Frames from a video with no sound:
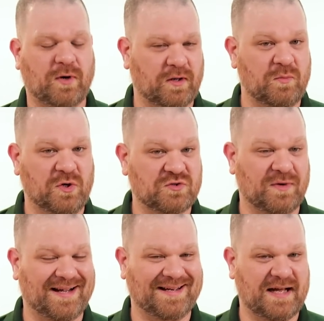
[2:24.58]
Probably the most
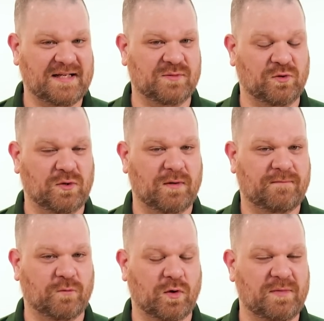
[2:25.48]
recognizable
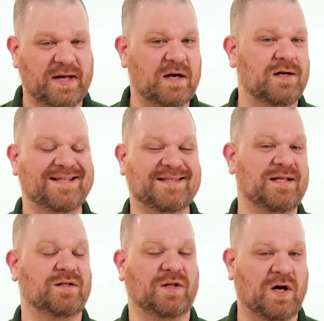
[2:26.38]
form there is
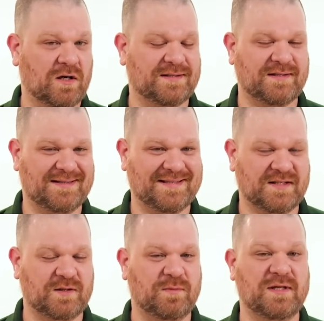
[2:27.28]
the LAWKS
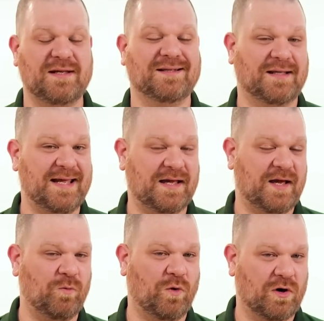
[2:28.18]
system, the Lake
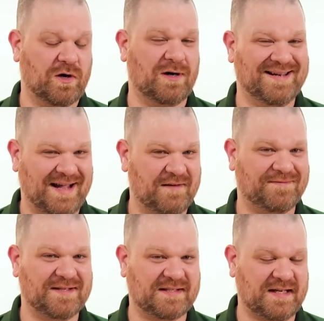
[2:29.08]
and Walker
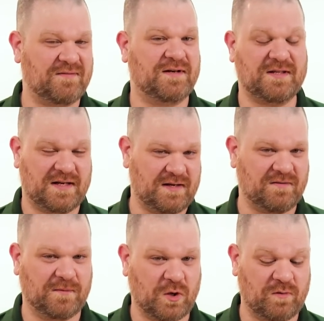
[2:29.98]
knife safety that he
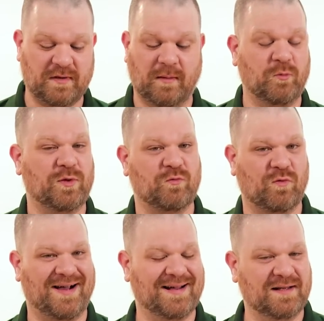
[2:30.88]
co developed with
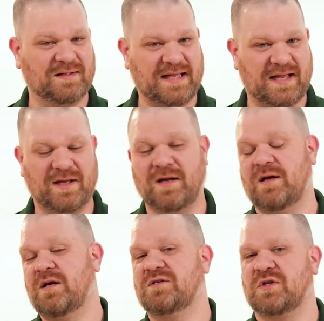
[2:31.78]
Ron Lake.
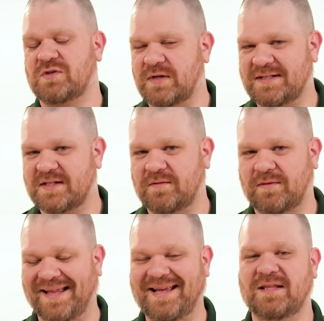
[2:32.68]
He's also had
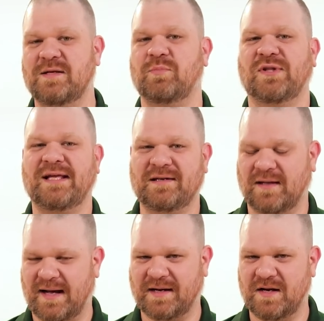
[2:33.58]
stuff like the blade
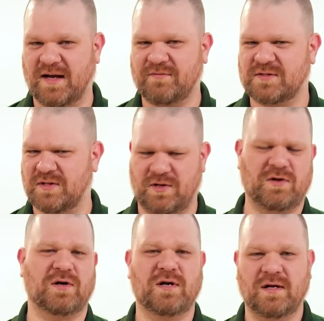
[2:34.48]
lock knife, was
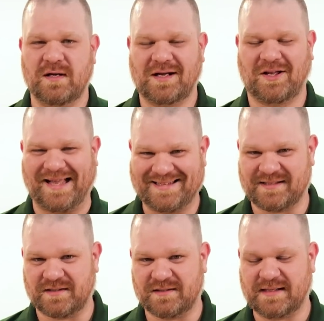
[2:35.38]
another
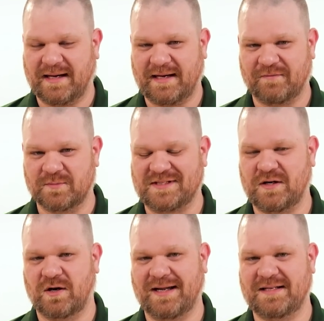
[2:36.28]
classic design from
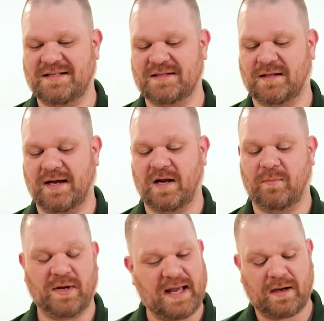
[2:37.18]
CRKT's
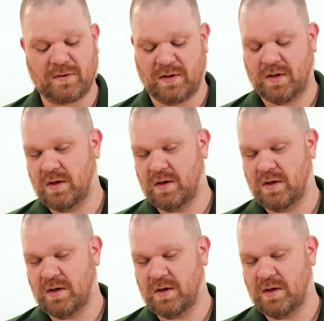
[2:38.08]
lineup. But now